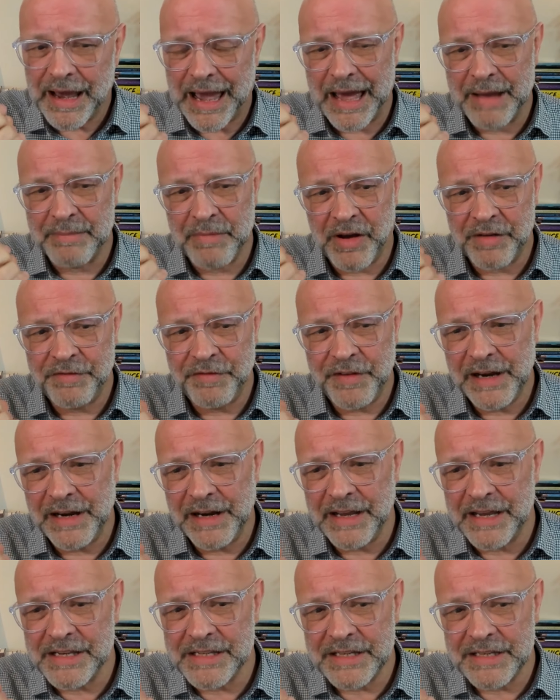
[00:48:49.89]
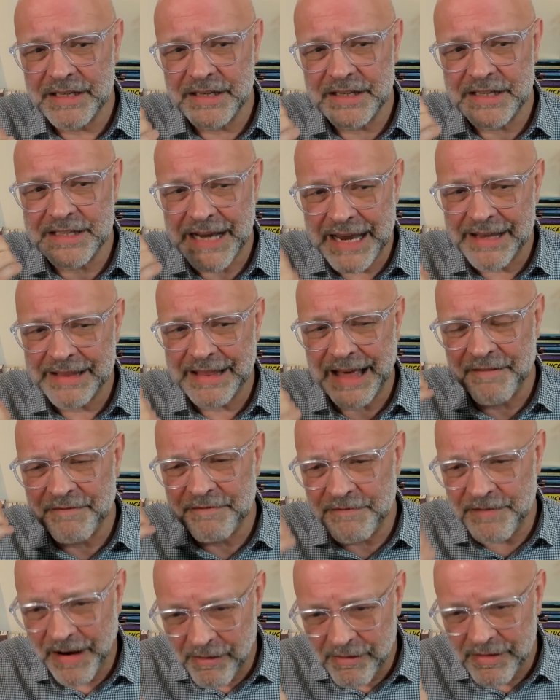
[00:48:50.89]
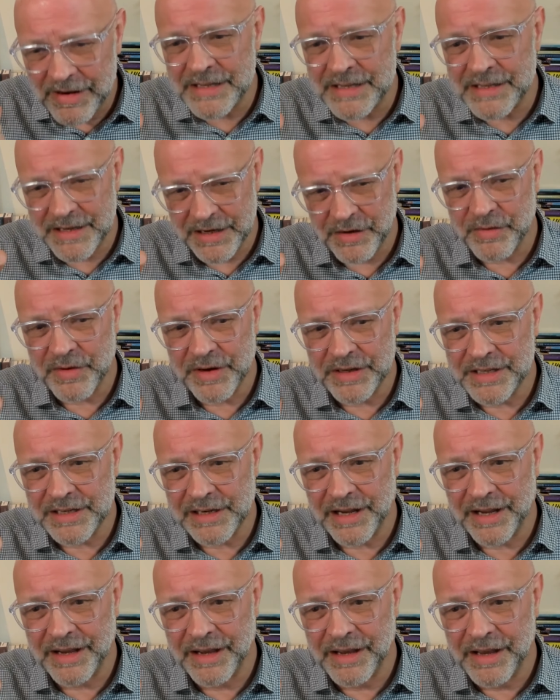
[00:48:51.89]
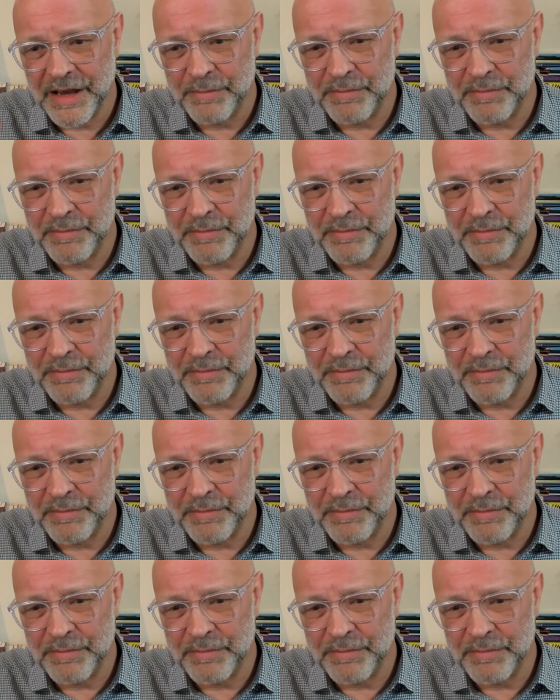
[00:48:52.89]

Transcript: And my feeling is take that very seriously,